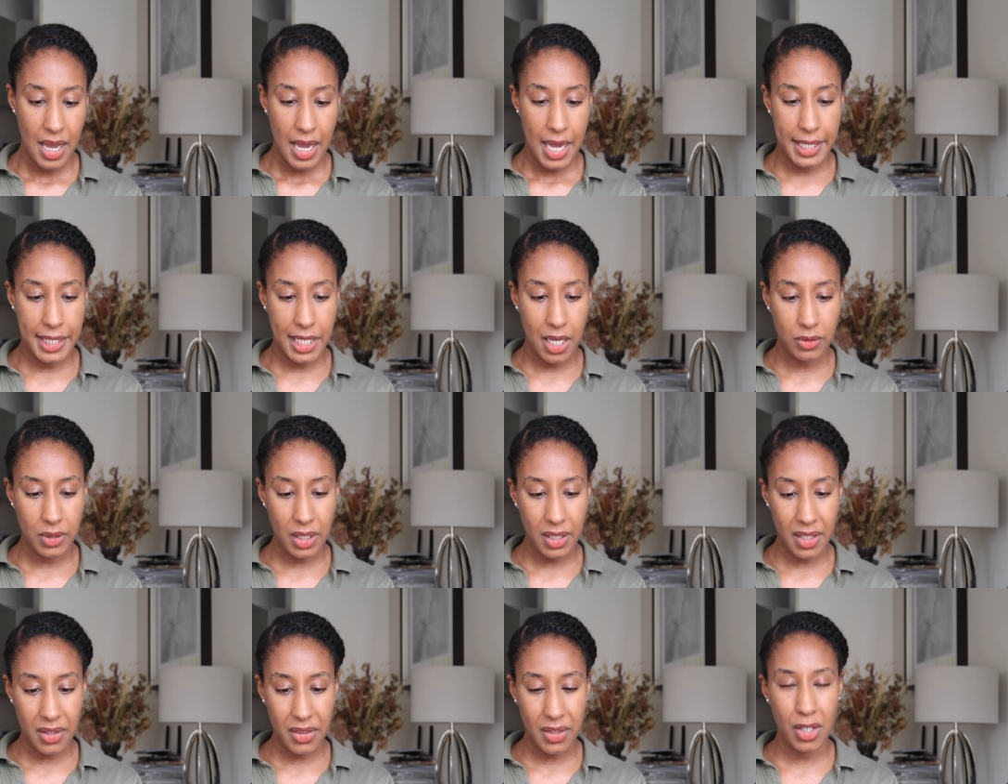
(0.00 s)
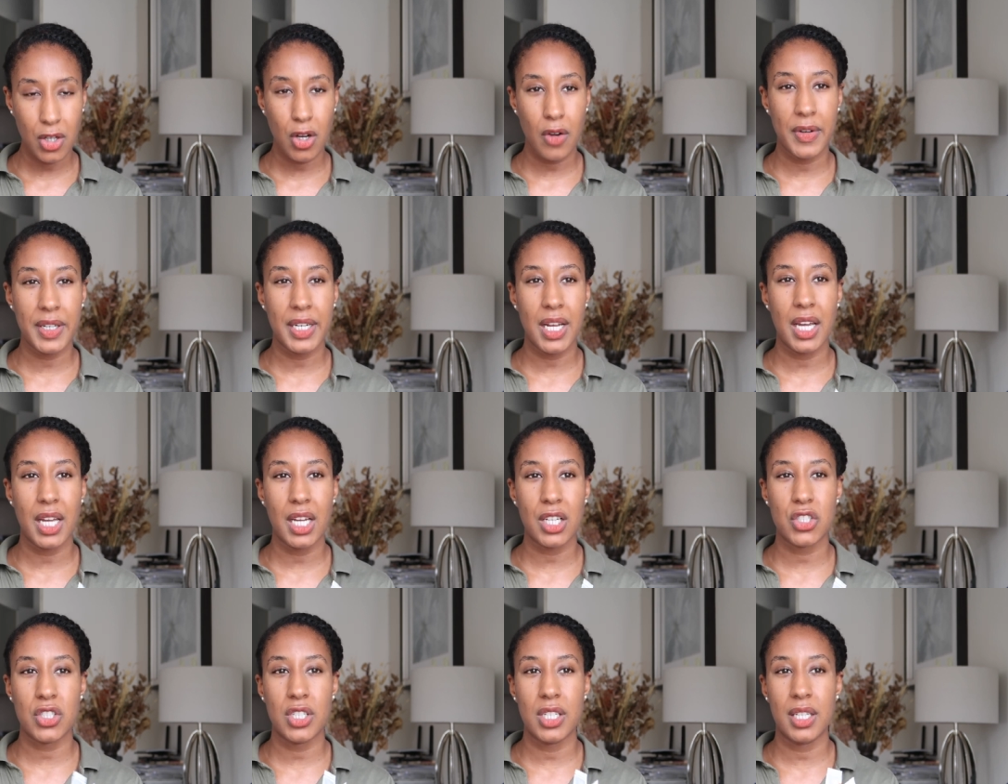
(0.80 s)
And now that I think of it, I
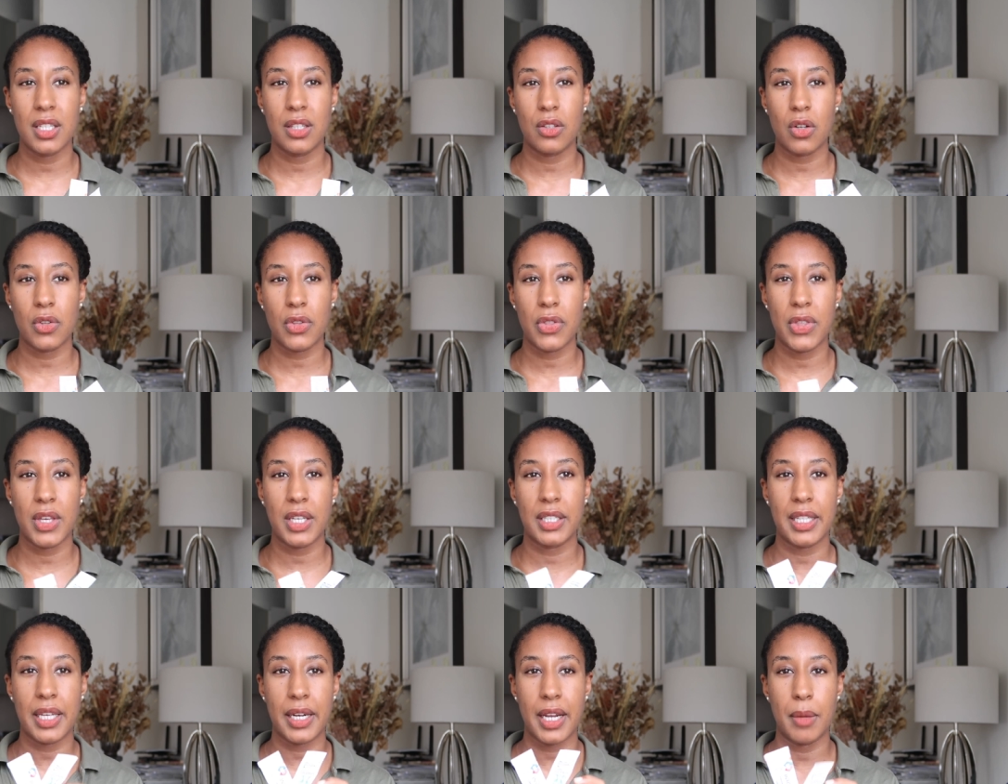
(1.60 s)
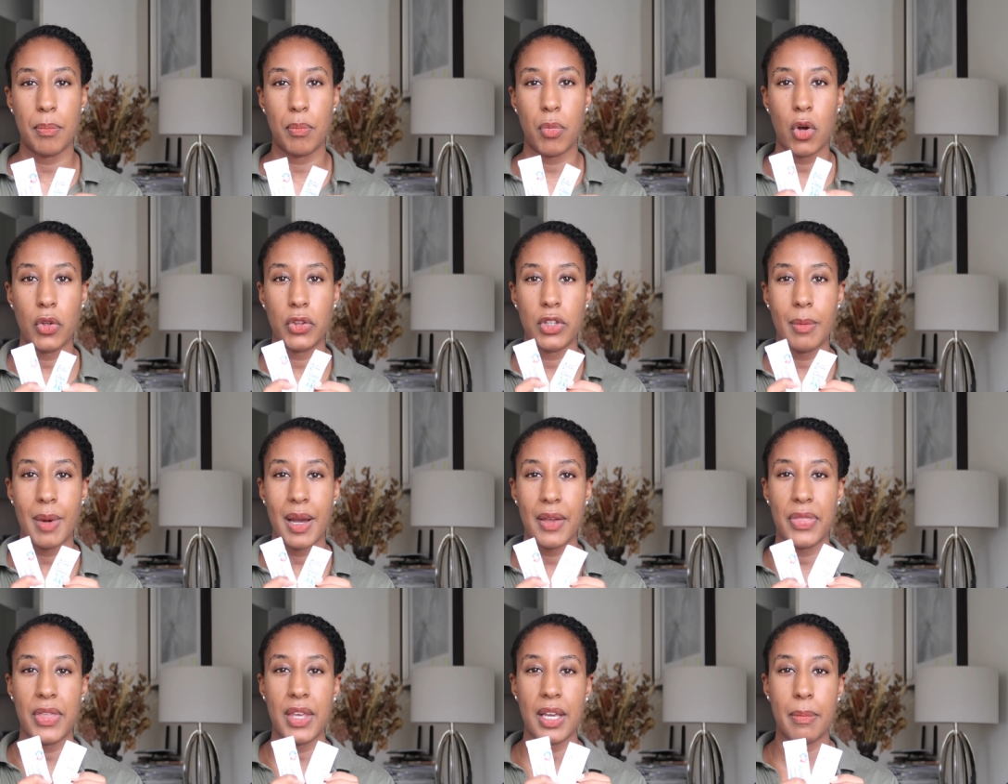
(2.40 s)
actually don't think that I bought them.
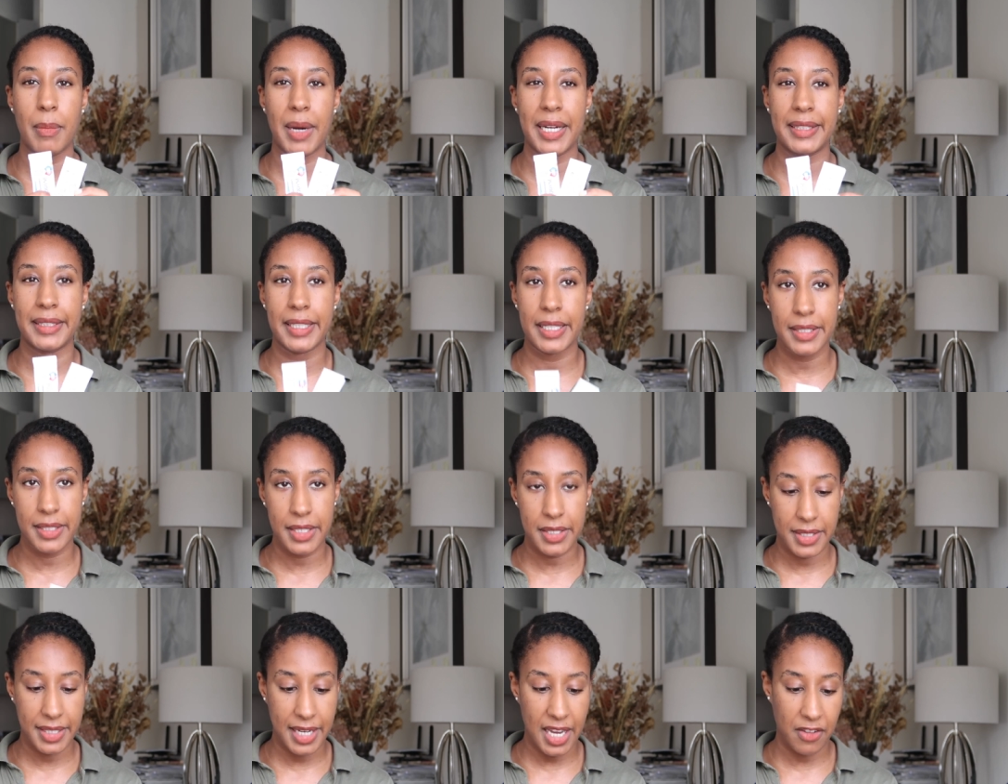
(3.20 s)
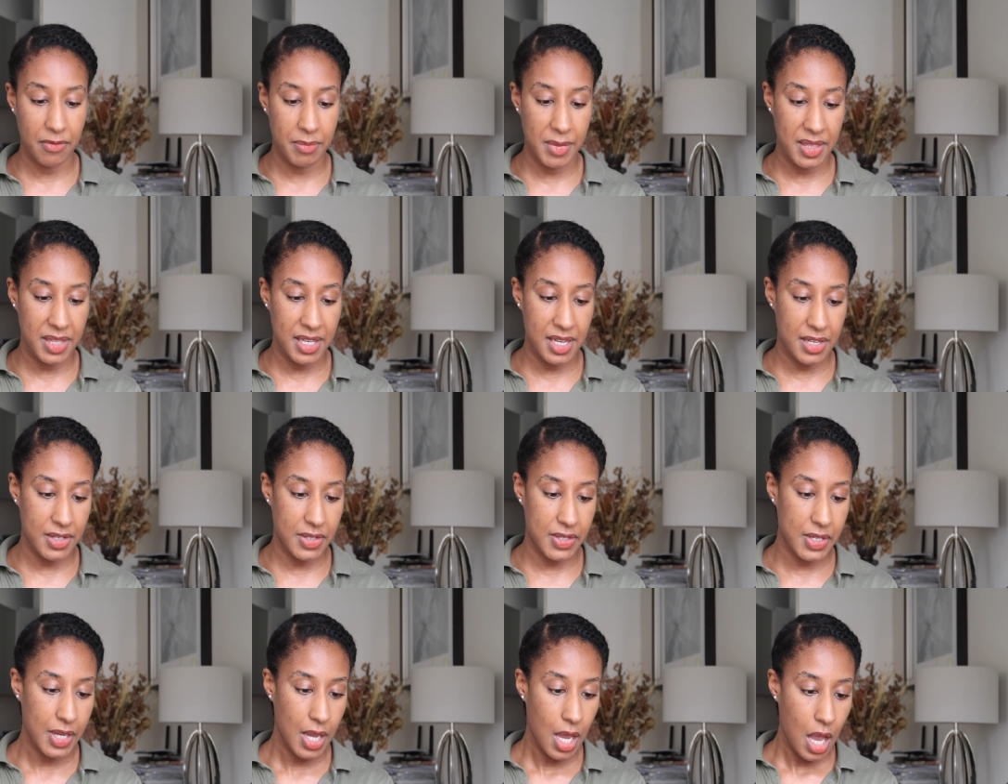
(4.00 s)
I think my dentist gave me
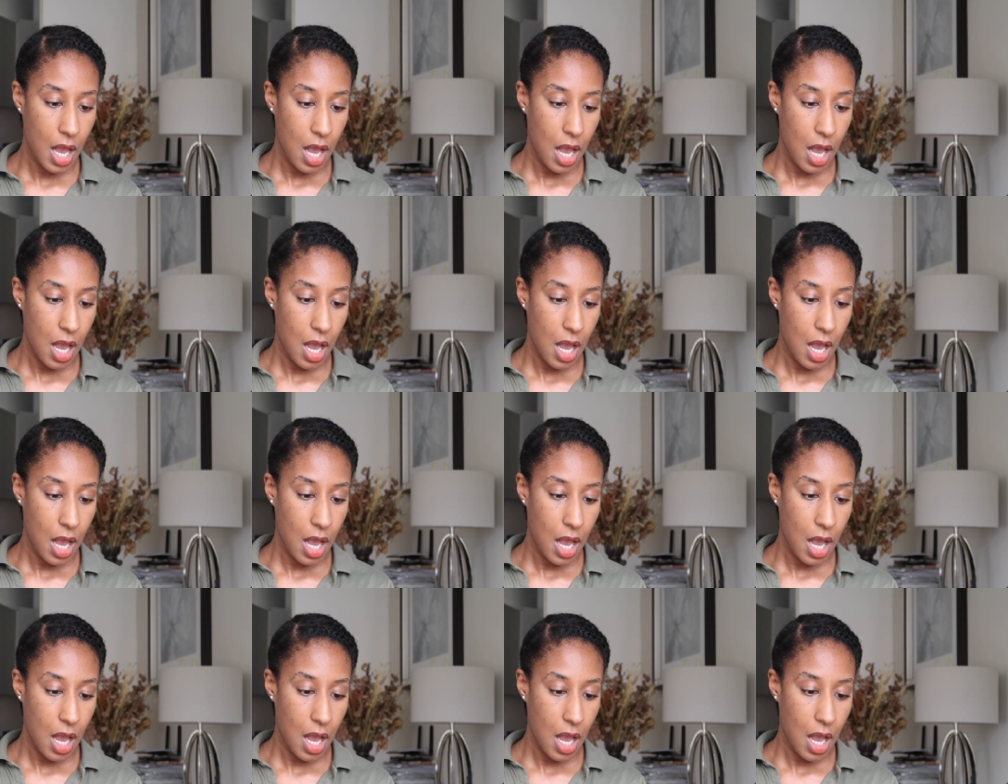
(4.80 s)
these.